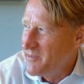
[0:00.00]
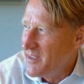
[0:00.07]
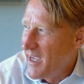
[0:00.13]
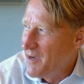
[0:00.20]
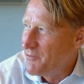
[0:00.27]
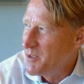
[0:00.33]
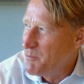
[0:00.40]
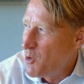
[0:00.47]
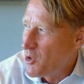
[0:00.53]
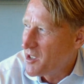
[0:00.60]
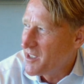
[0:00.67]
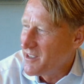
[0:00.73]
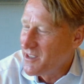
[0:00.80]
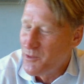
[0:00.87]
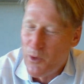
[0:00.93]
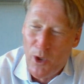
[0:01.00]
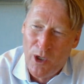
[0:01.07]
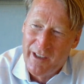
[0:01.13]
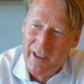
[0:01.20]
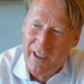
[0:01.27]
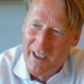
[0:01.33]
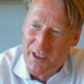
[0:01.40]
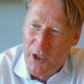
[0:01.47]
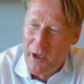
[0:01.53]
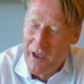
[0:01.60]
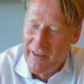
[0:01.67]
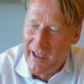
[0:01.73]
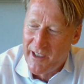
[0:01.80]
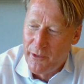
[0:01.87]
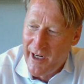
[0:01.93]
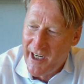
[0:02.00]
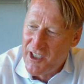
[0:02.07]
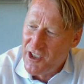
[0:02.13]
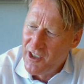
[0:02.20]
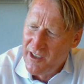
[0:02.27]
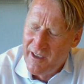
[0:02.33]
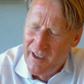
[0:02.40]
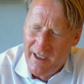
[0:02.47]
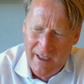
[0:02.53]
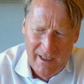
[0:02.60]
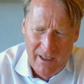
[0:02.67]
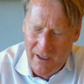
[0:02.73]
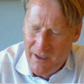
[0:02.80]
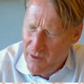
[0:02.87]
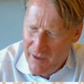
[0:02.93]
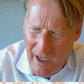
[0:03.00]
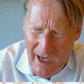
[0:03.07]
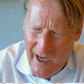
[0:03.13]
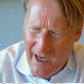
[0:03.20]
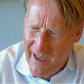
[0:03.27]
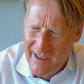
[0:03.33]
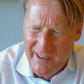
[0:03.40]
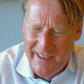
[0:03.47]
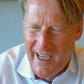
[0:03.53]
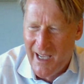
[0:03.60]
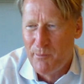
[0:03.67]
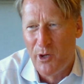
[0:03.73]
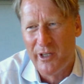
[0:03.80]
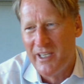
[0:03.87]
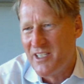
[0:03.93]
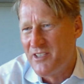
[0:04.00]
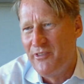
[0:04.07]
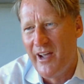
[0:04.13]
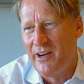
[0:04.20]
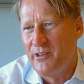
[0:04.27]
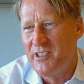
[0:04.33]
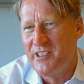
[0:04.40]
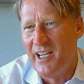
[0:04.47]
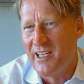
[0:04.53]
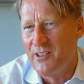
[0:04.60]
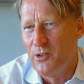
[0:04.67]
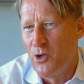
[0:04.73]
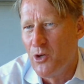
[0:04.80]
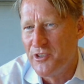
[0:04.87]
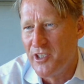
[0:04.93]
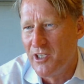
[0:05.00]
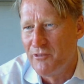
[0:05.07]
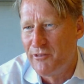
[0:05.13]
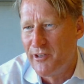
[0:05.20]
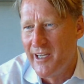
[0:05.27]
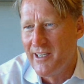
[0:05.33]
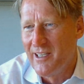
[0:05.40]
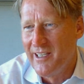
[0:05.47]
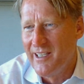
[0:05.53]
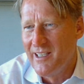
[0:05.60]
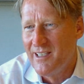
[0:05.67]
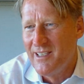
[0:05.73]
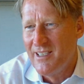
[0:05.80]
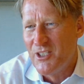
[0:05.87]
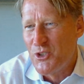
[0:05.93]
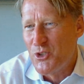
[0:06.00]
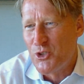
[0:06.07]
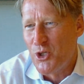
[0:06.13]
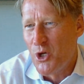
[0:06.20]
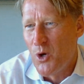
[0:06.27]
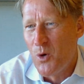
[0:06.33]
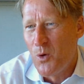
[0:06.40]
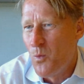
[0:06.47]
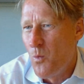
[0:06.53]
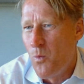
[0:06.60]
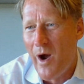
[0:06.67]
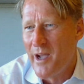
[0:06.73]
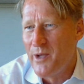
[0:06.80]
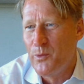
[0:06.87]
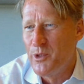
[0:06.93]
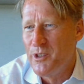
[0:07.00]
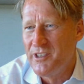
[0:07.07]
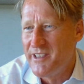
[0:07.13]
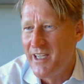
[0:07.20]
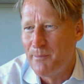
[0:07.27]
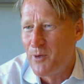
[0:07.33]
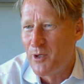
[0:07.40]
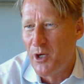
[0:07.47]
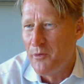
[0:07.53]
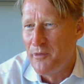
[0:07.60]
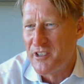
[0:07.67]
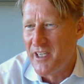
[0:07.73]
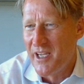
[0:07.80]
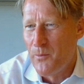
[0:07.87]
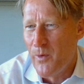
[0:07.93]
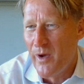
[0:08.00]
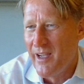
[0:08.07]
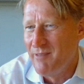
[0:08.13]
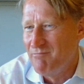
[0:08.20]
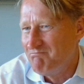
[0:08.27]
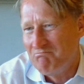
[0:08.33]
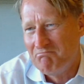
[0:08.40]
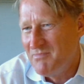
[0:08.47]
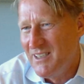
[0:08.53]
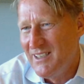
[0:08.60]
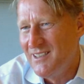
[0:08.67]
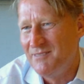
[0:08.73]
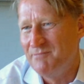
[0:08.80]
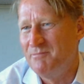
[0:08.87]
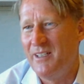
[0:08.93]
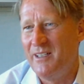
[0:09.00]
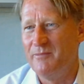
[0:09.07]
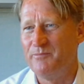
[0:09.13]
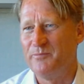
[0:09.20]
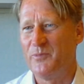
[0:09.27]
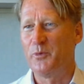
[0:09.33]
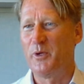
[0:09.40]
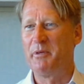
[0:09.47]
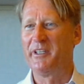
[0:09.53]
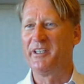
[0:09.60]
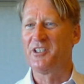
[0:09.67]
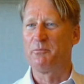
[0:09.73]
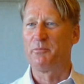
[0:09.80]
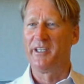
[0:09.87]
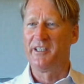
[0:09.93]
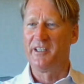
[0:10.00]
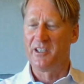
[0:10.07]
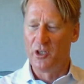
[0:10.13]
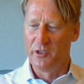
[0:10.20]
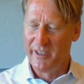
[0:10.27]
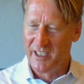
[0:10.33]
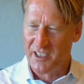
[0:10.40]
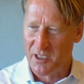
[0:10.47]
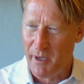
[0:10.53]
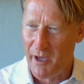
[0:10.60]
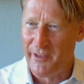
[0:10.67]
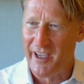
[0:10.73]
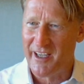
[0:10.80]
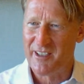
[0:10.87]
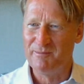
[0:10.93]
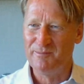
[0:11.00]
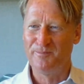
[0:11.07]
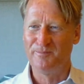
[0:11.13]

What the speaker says: Every market in the world is going that direction. Denmark is very technological friendly, so why wouldn't Denmark go the same way? We're pretty convinced about that.